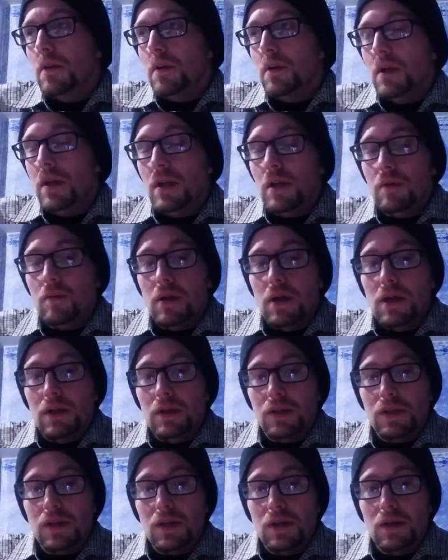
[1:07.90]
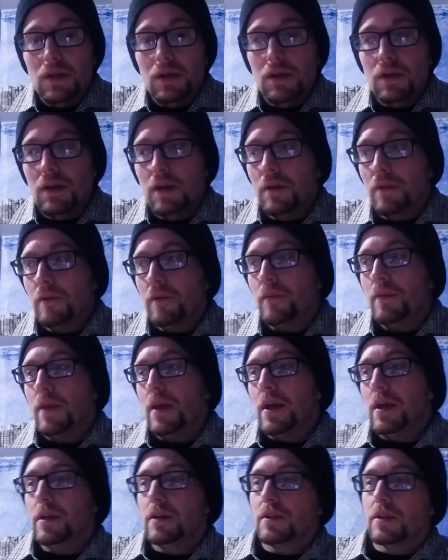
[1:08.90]
anyways, other
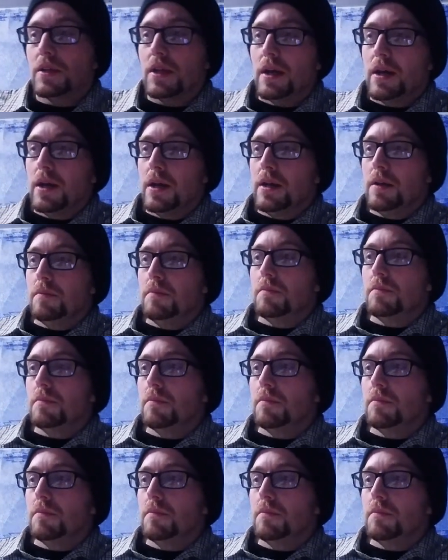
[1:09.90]
things, I've